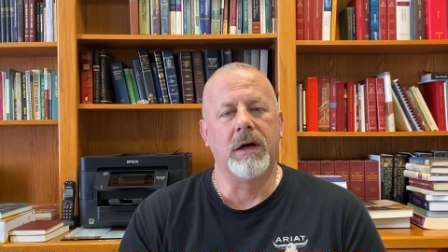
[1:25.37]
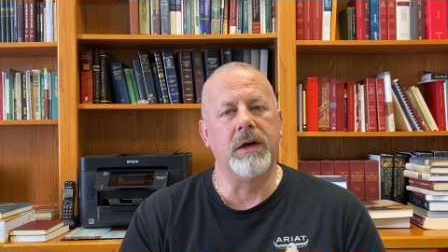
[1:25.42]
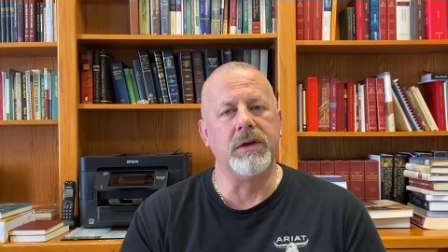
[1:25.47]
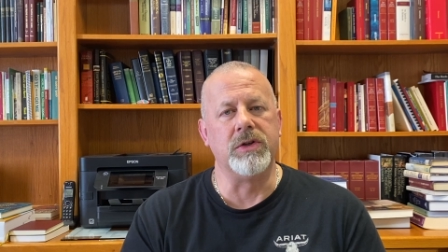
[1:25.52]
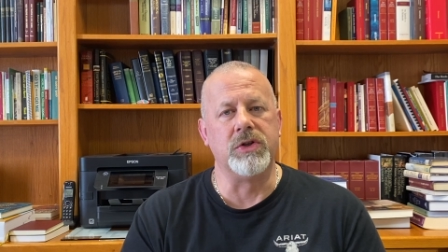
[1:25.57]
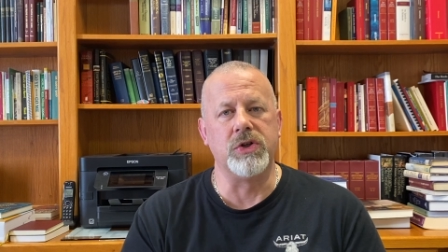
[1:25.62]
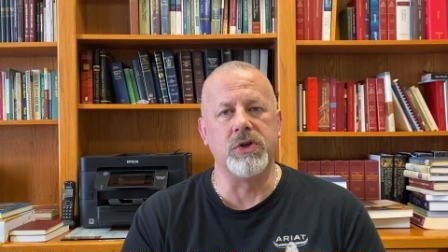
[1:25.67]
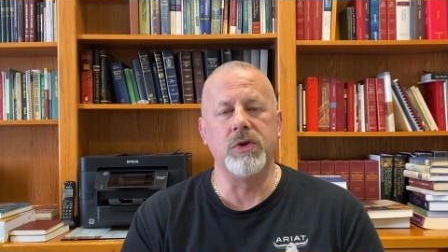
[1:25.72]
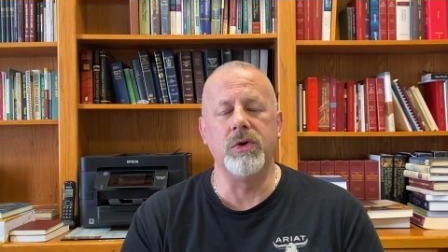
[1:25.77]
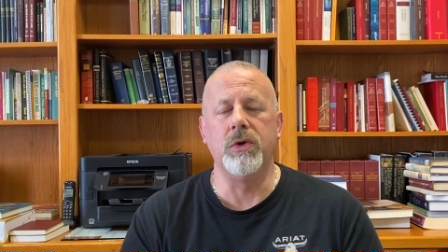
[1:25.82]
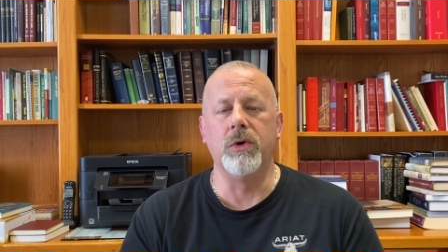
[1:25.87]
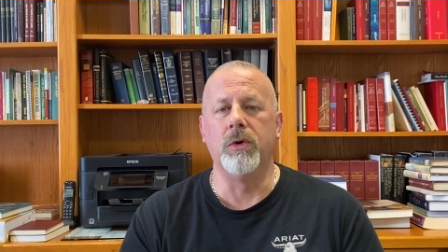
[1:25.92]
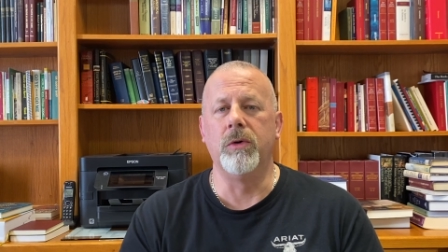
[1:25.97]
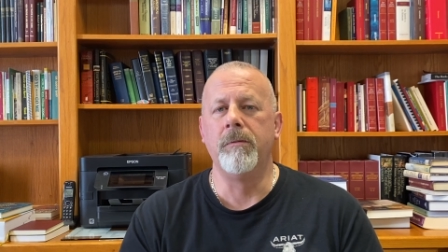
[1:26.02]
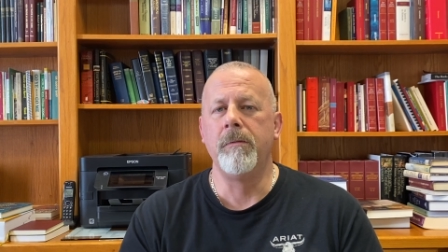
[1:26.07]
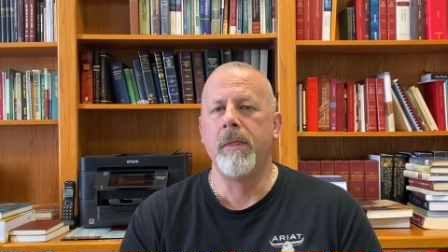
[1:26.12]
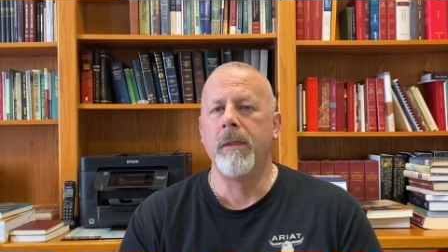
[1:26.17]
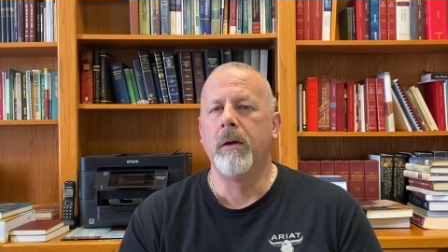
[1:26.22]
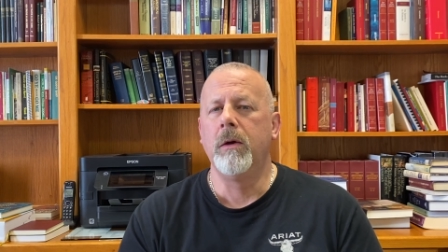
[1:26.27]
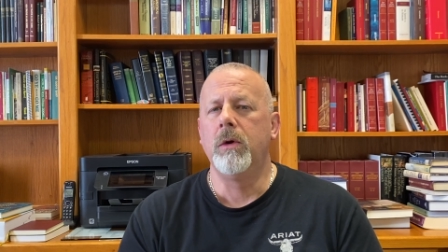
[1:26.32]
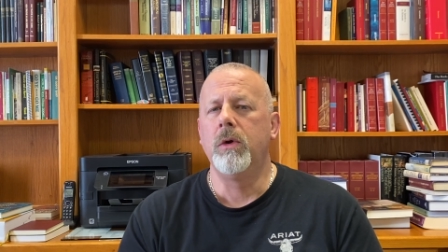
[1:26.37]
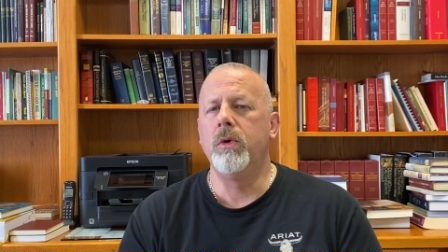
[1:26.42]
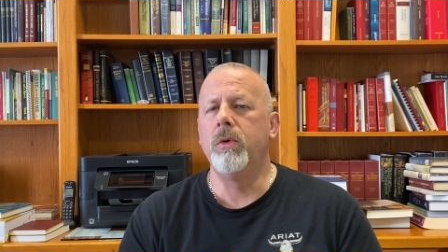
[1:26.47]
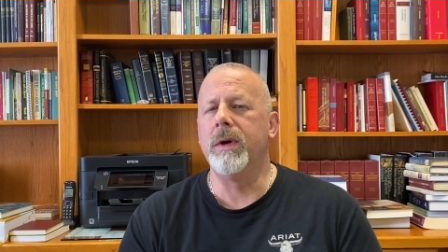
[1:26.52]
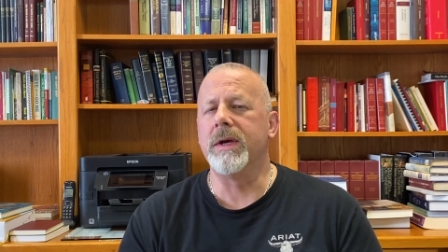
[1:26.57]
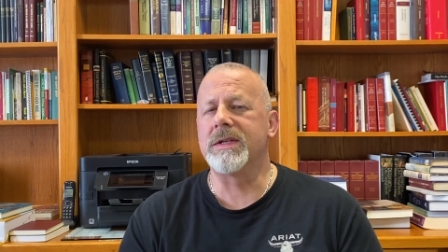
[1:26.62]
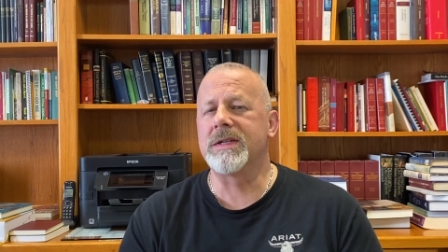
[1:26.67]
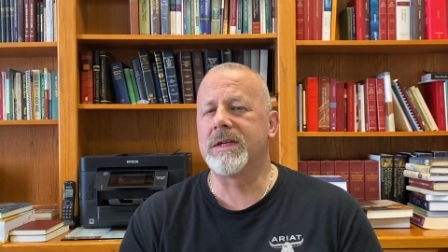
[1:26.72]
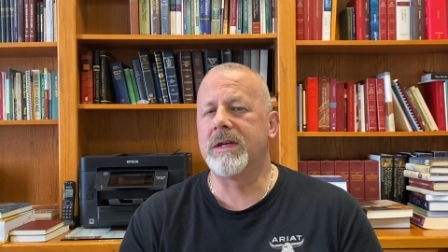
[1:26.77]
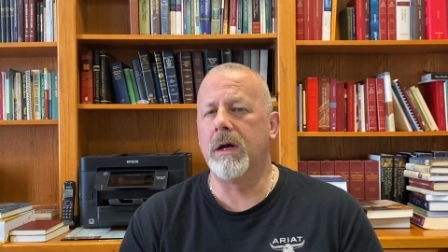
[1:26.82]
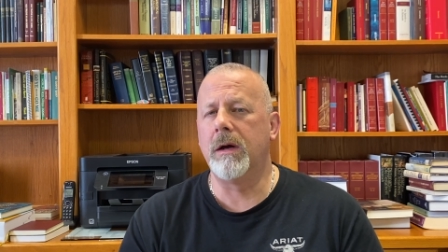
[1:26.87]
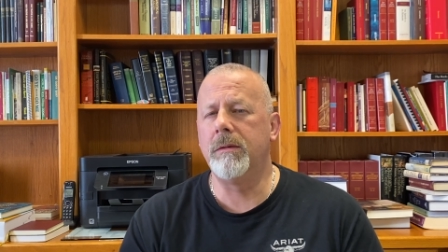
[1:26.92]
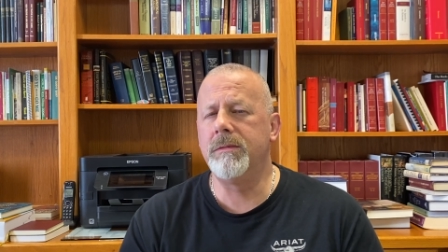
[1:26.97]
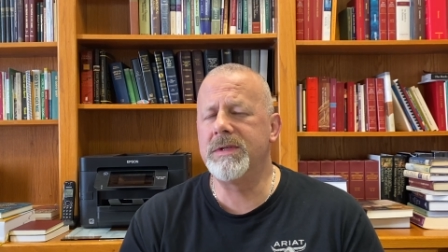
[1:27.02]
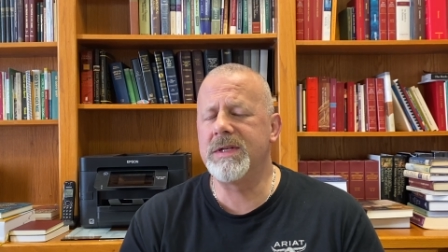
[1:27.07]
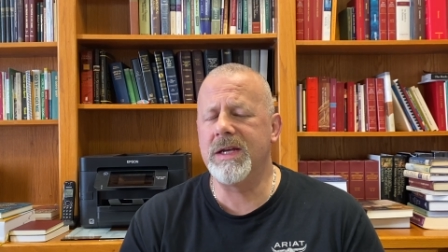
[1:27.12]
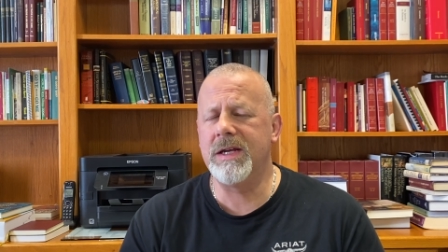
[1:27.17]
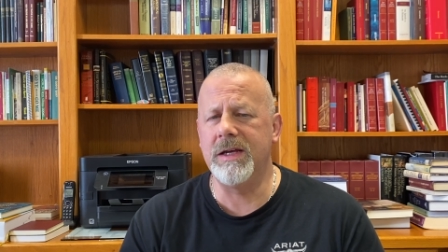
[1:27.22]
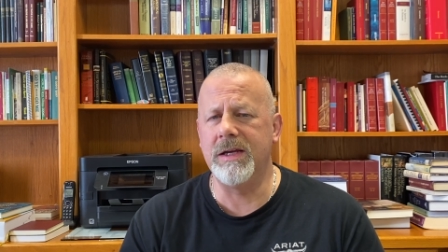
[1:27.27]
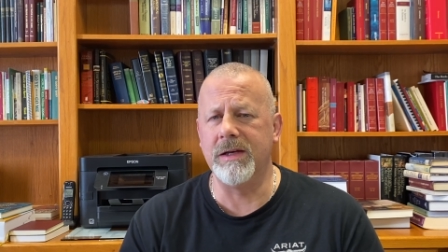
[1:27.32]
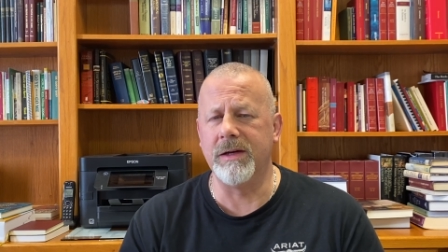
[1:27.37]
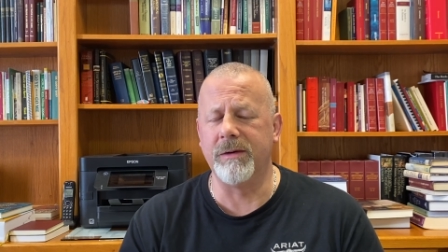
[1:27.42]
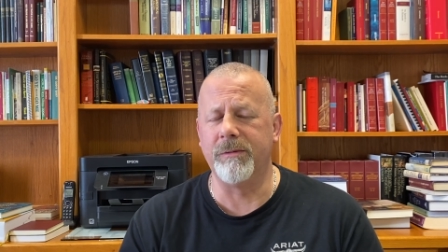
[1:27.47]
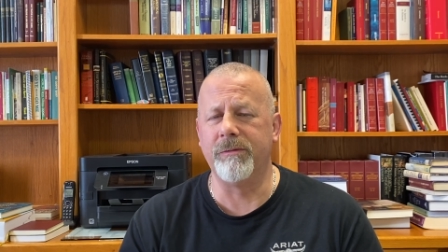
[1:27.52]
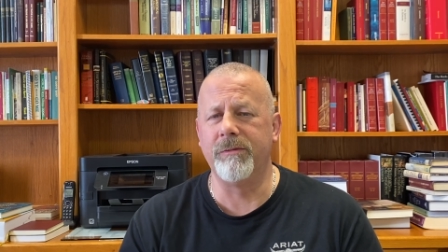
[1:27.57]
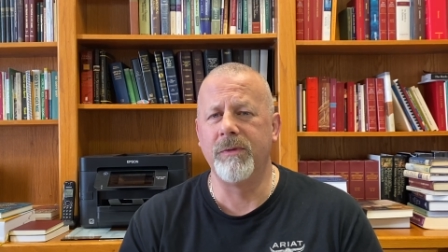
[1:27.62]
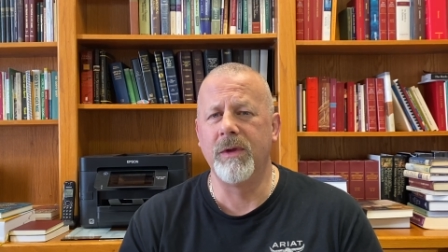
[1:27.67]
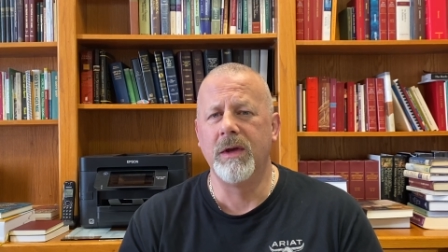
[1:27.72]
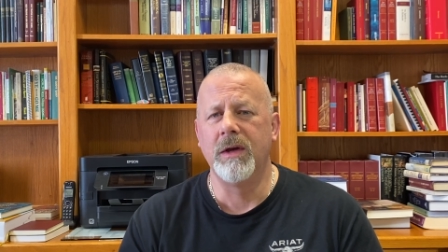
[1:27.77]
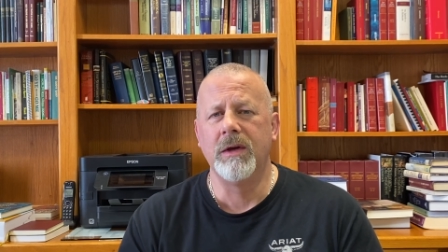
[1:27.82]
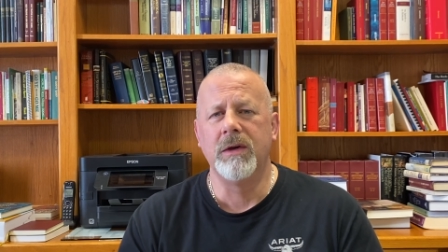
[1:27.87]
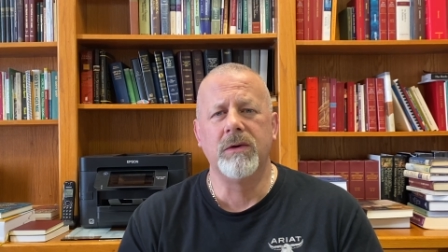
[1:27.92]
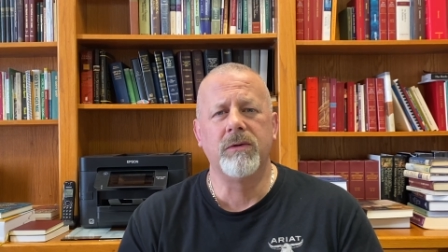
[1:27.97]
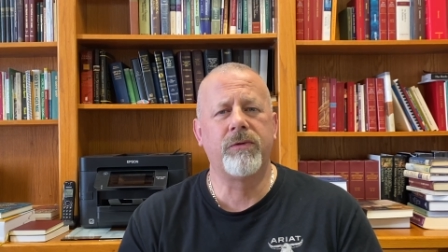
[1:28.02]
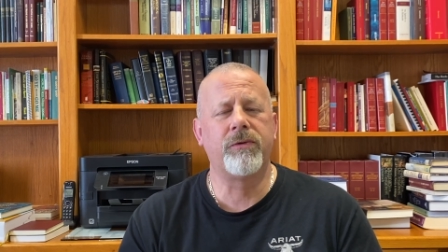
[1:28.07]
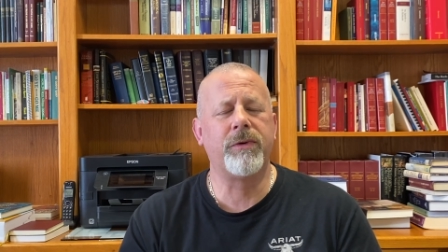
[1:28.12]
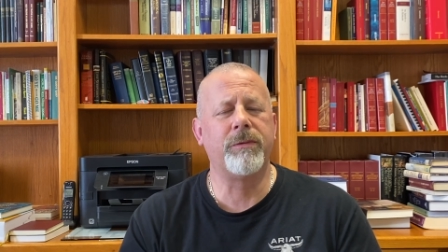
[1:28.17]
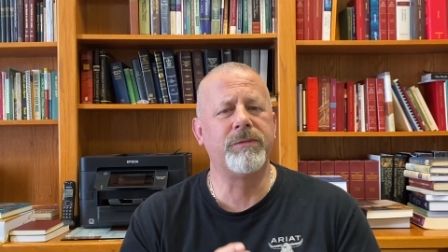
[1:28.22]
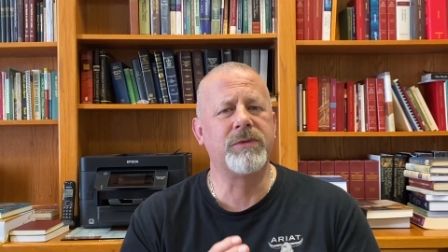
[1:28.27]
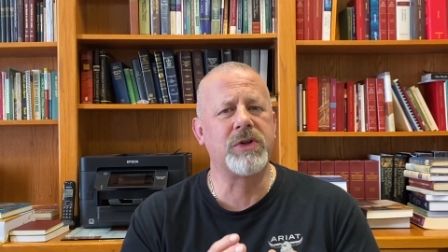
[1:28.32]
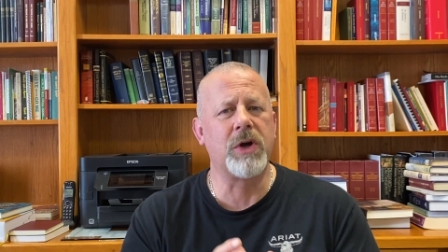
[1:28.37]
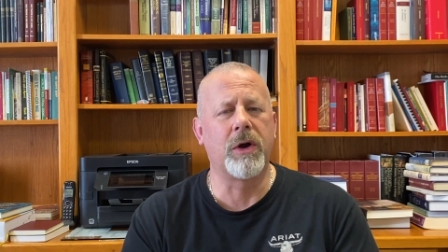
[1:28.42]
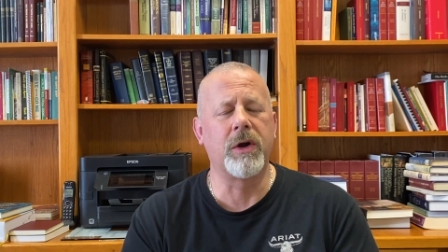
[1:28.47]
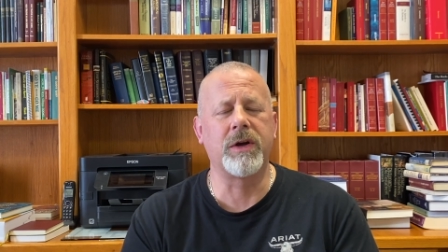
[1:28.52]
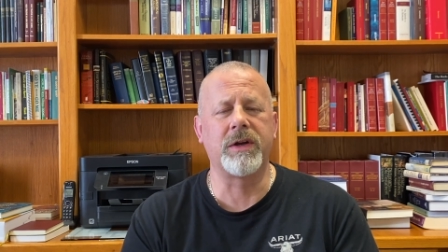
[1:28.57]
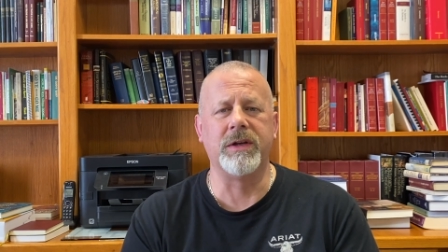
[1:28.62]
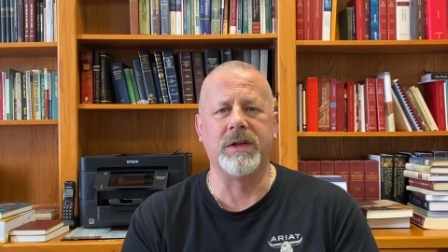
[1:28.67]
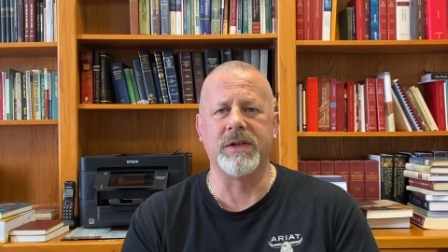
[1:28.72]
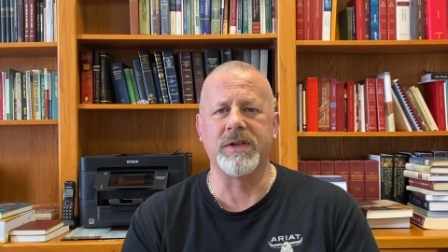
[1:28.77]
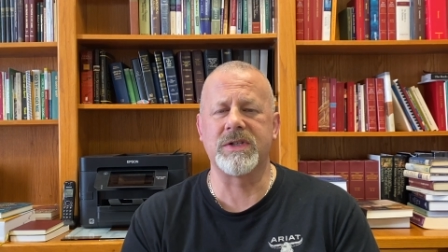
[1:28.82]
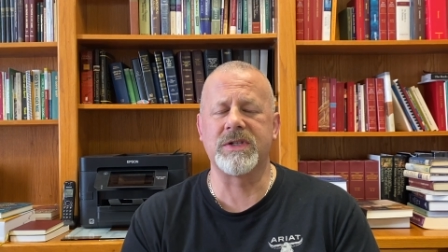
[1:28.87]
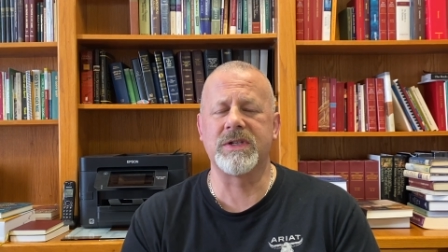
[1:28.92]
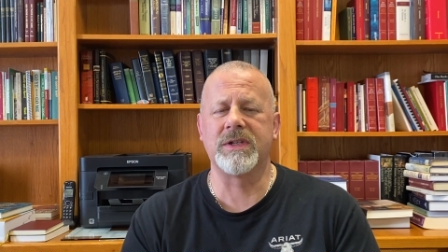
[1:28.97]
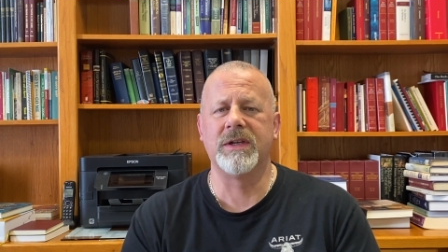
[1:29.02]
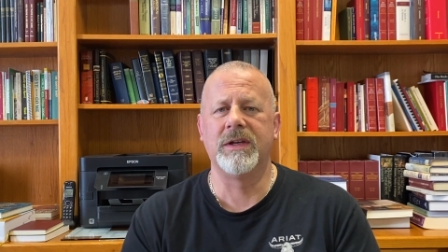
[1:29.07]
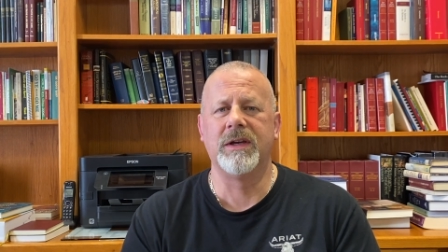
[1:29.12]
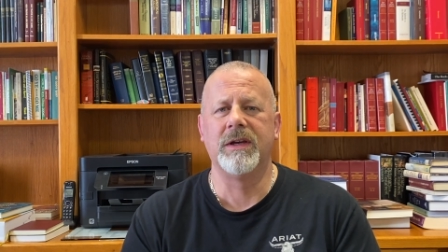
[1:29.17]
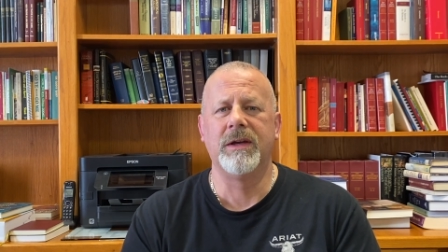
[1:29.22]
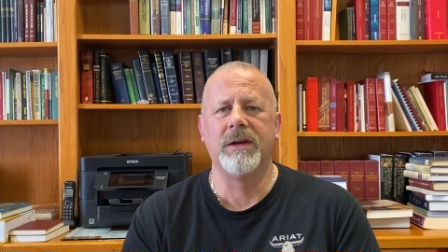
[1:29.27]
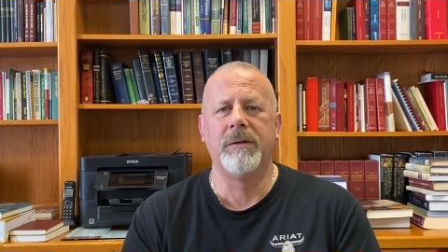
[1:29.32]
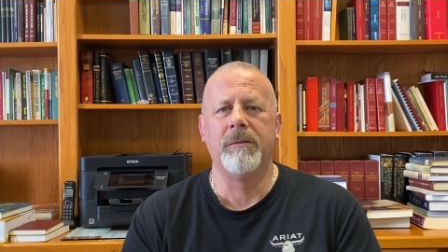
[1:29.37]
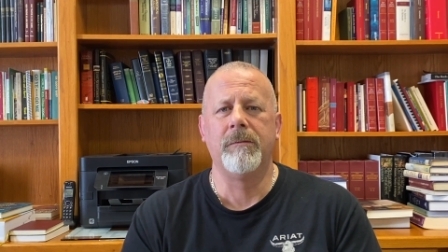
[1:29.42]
a Jew who has come to him from darkness,